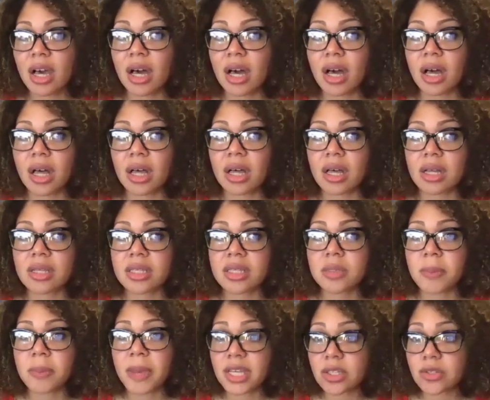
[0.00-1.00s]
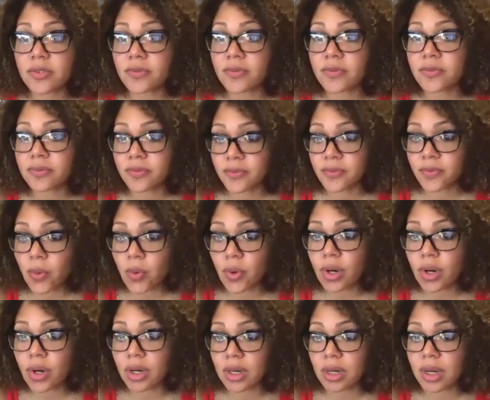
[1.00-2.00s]
uh, space
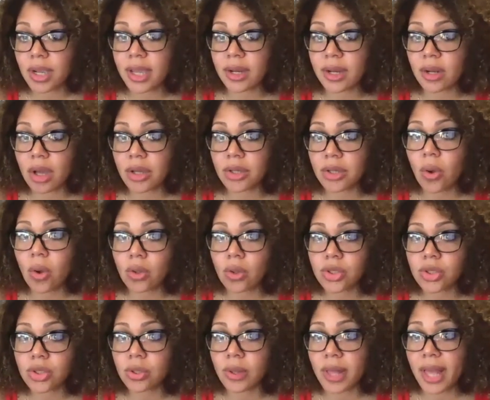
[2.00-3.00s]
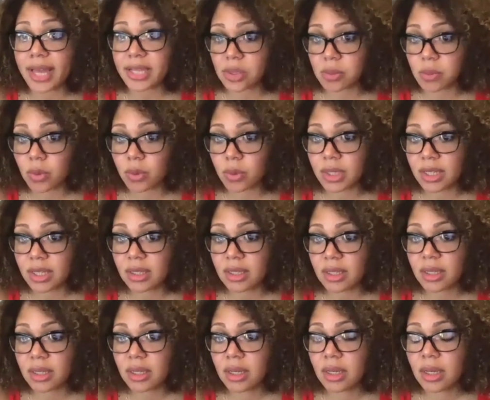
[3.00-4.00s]
for and on cultural hegemony
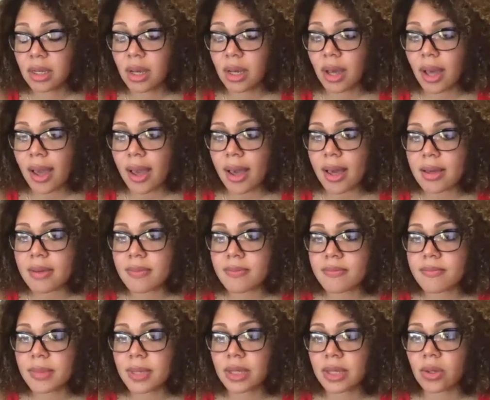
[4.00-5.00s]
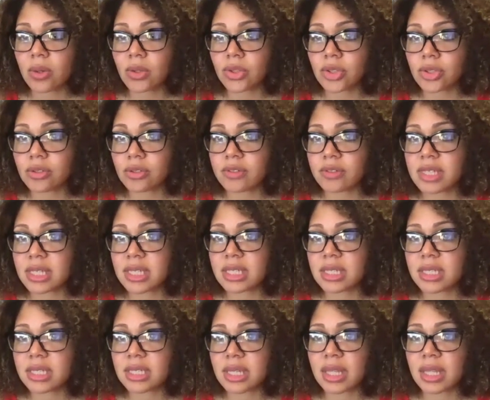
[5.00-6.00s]
um, and cultural
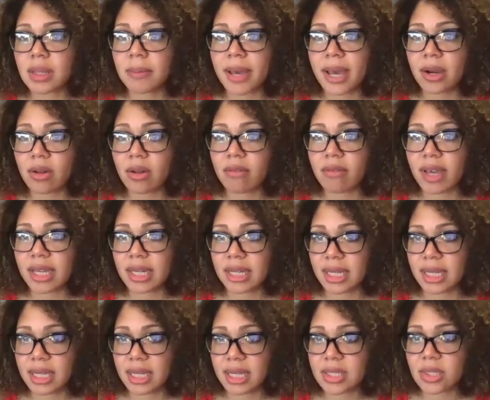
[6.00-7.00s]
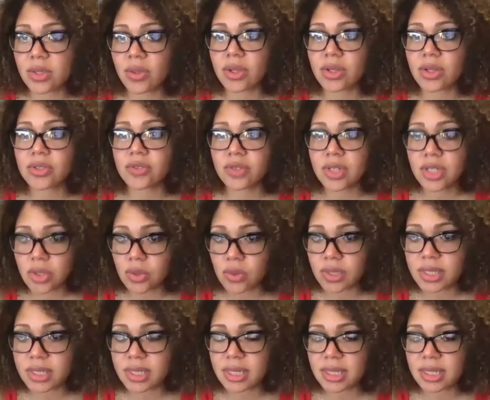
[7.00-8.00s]
resistance and the battle of ideas. So there's
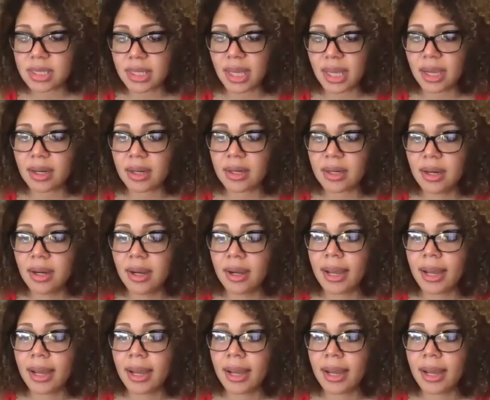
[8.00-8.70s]
resources there.